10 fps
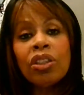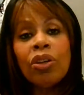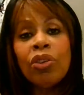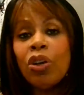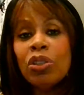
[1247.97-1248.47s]

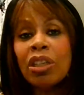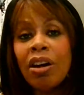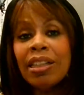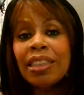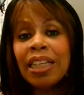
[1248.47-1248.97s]
though, those
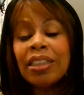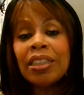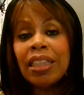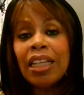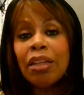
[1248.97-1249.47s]
guys get to
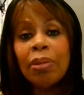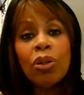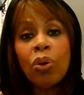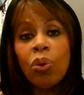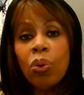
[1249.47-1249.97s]
see them in
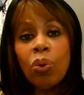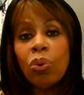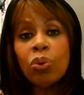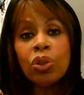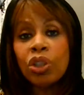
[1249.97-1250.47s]

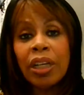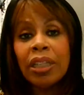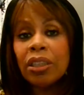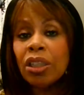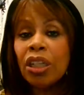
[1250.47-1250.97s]
all
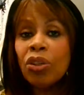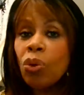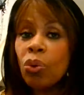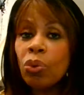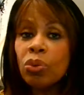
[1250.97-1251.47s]
shades and in
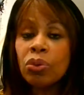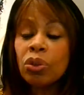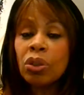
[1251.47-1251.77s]
all